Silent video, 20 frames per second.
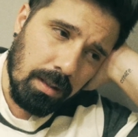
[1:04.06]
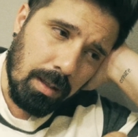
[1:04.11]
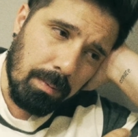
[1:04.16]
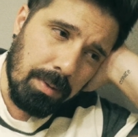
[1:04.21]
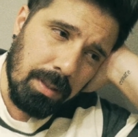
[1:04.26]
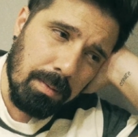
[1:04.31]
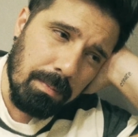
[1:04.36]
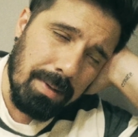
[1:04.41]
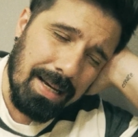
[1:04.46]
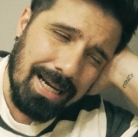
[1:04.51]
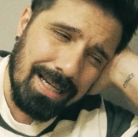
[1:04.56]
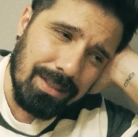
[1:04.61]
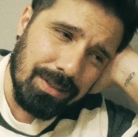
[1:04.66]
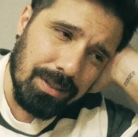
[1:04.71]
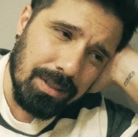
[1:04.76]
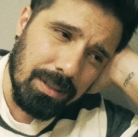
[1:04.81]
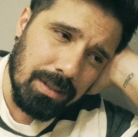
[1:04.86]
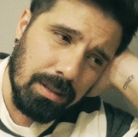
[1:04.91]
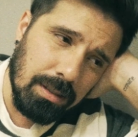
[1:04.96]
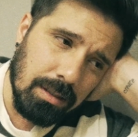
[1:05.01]
mean,
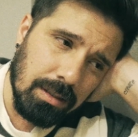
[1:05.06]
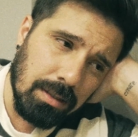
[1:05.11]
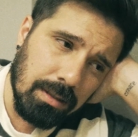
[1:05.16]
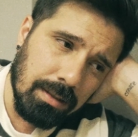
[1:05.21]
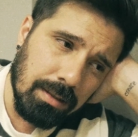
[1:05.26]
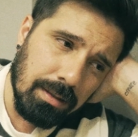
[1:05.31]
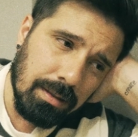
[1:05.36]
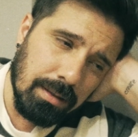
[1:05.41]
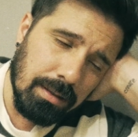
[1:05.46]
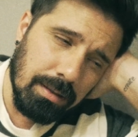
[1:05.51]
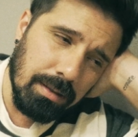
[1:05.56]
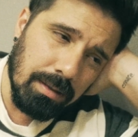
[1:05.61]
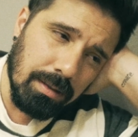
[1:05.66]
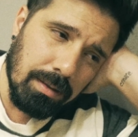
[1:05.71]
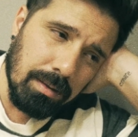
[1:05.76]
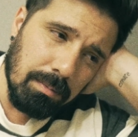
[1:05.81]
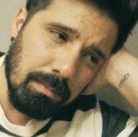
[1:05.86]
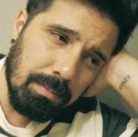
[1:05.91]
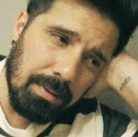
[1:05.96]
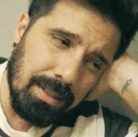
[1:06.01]
imagine
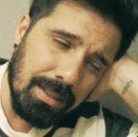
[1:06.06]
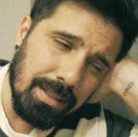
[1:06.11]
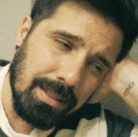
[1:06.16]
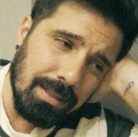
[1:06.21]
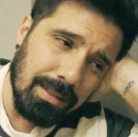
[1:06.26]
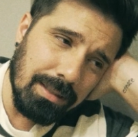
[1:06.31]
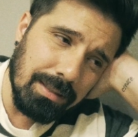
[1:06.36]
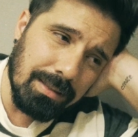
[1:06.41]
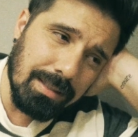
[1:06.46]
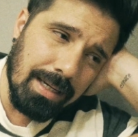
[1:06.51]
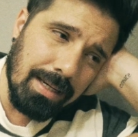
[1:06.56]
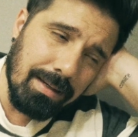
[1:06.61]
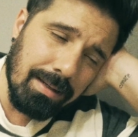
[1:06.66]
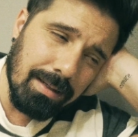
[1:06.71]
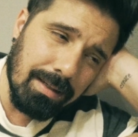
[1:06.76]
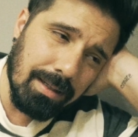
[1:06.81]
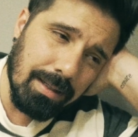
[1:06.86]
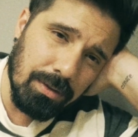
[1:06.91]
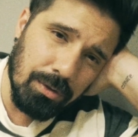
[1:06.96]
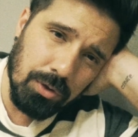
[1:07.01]
being
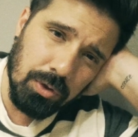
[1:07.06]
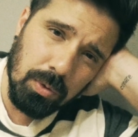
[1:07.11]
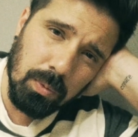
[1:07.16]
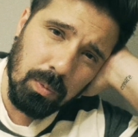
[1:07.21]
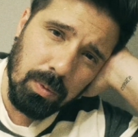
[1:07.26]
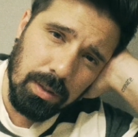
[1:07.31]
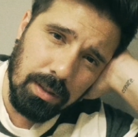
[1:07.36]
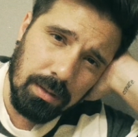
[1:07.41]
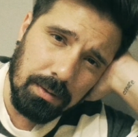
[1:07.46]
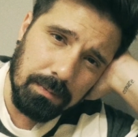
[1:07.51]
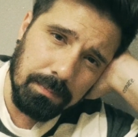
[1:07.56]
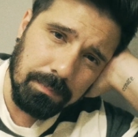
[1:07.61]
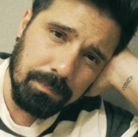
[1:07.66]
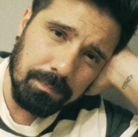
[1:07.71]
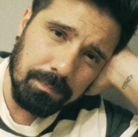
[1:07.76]
taken against your will